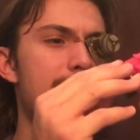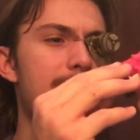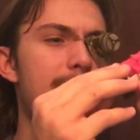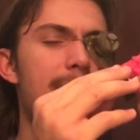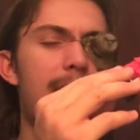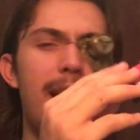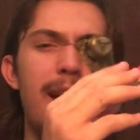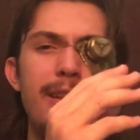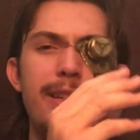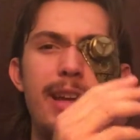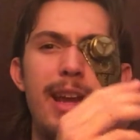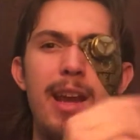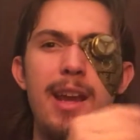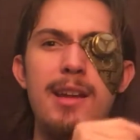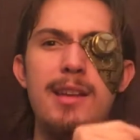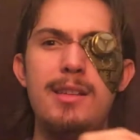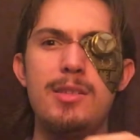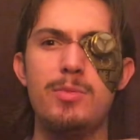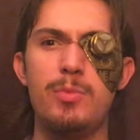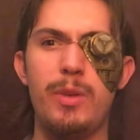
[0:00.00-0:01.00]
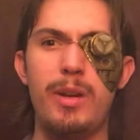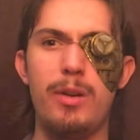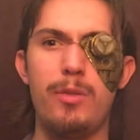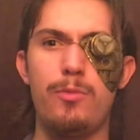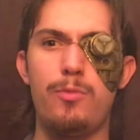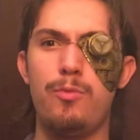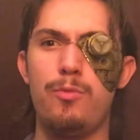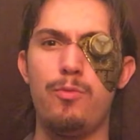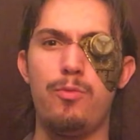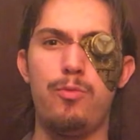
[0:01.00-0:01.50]
Kanye in his weird
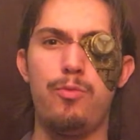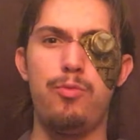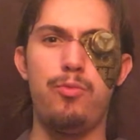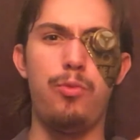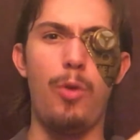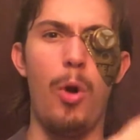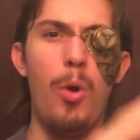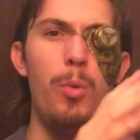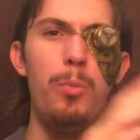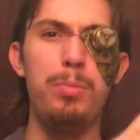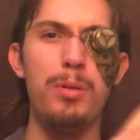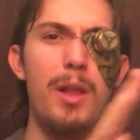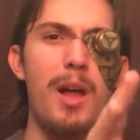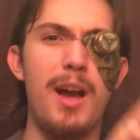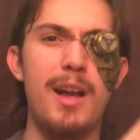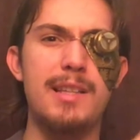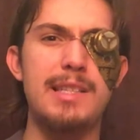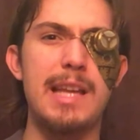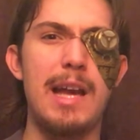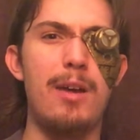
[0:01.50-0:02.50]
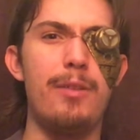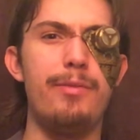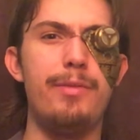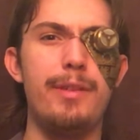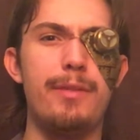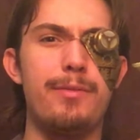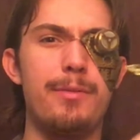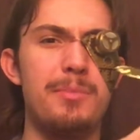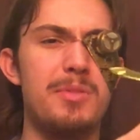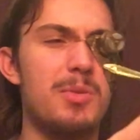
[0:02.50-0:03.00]
Roblox
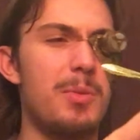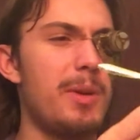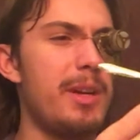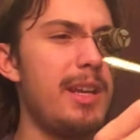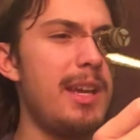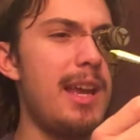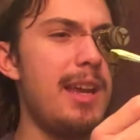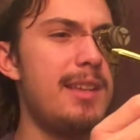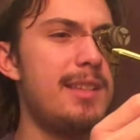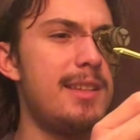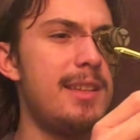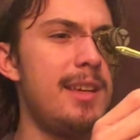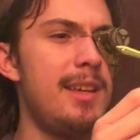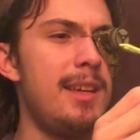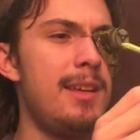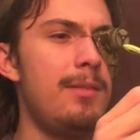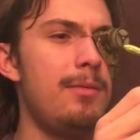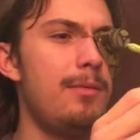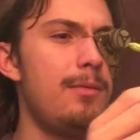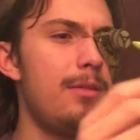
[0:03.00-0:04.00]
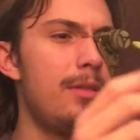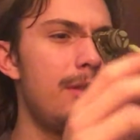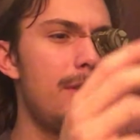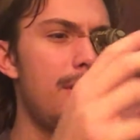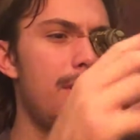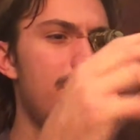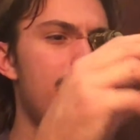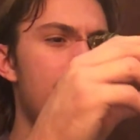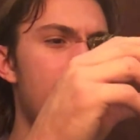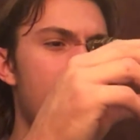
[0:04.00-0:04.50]
outfit from 2018
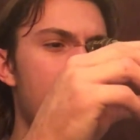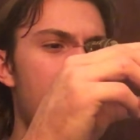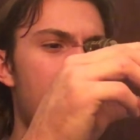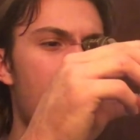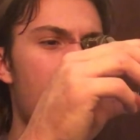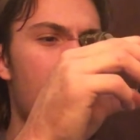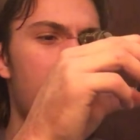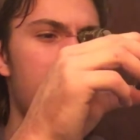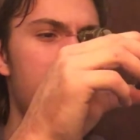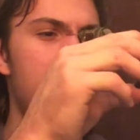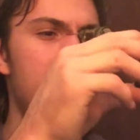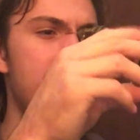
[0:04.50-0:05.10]
during that one